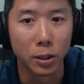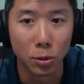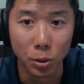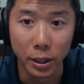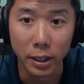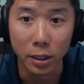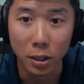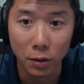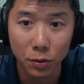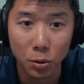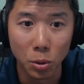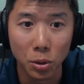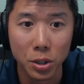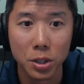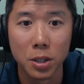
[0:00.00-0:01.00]
including the golf
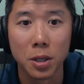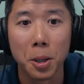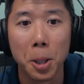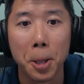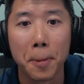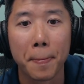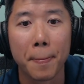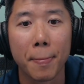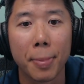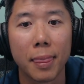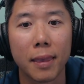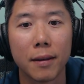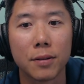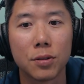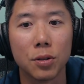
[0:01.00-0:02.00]
course.
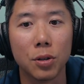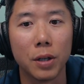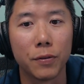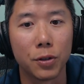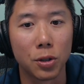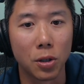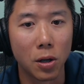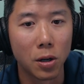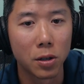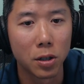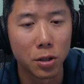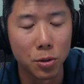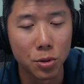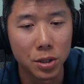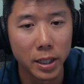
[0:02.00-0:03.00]
So if you're on our
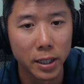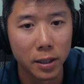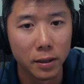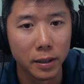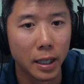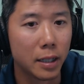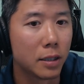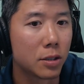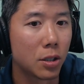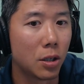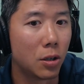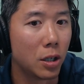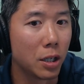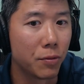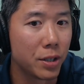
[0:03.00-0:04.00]
newsletter, that's
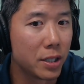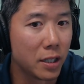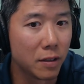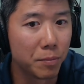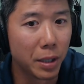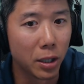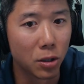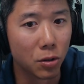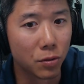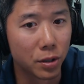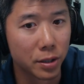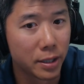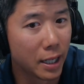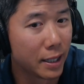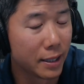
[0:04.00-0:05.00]
already received by over
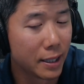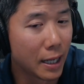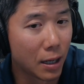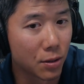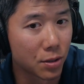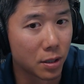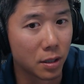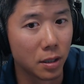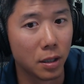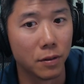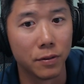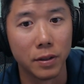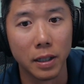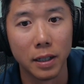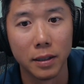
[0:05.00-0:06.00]
10,000
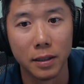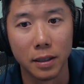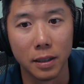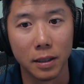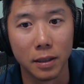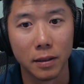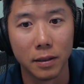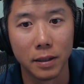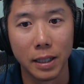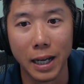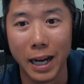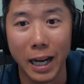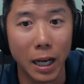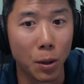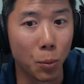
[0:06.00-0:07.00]
of uh, the
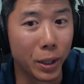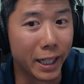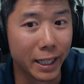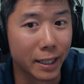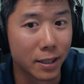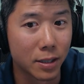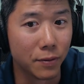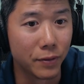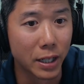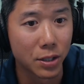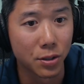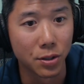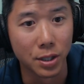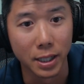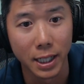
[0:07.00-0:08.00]
eye-winningest
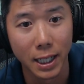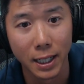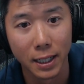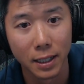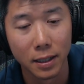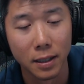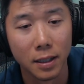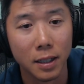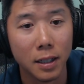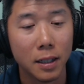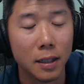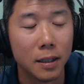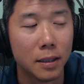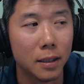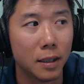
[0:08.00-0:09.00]
investors in Canada,
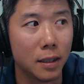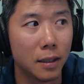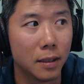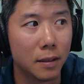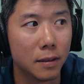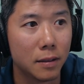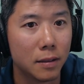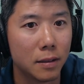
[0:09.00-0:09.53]
uh,